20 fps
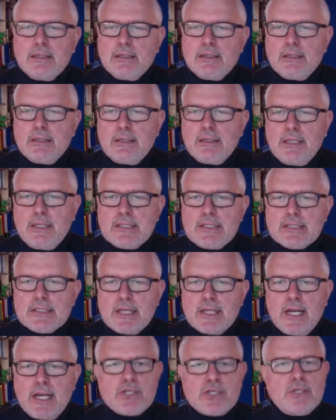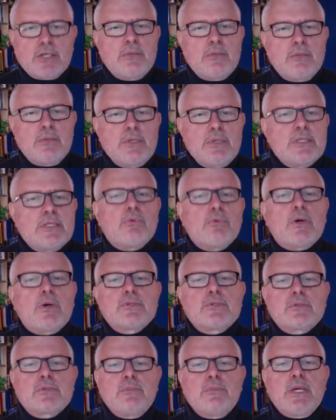The selection committee wants
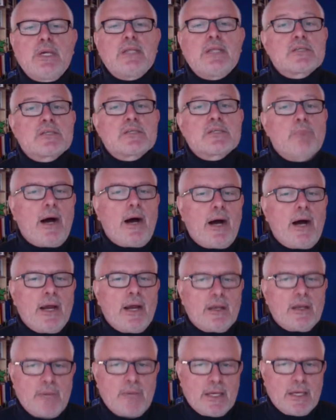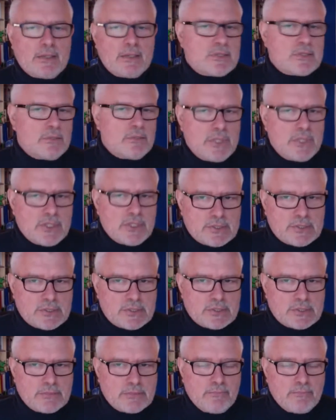to be inspired by the
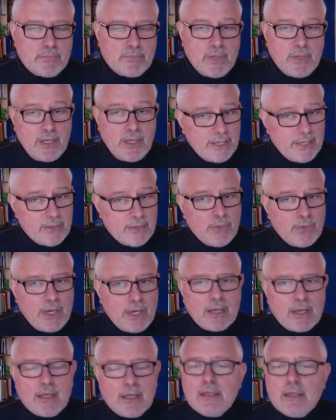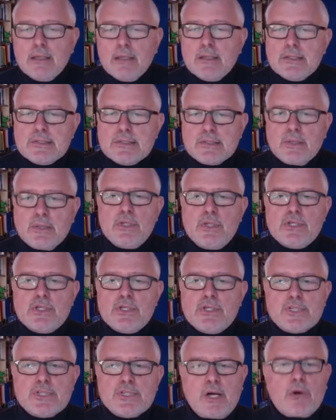submissions. And by the way,
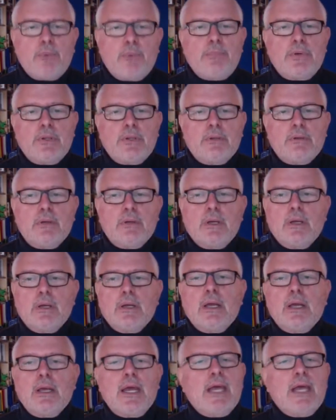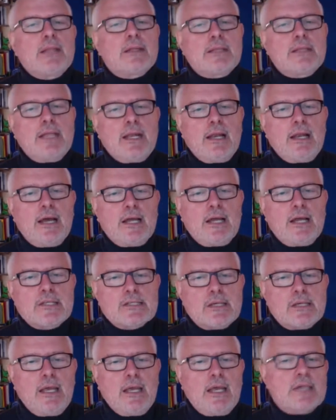submissions are open and the deadline
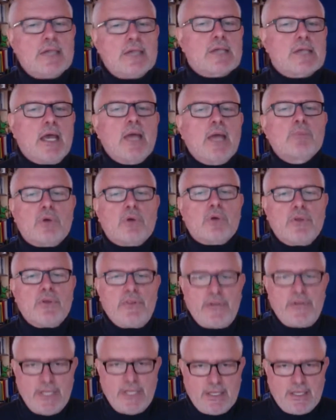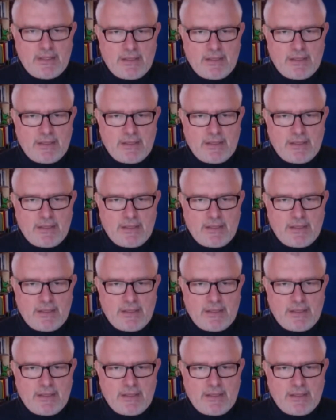is April 30th.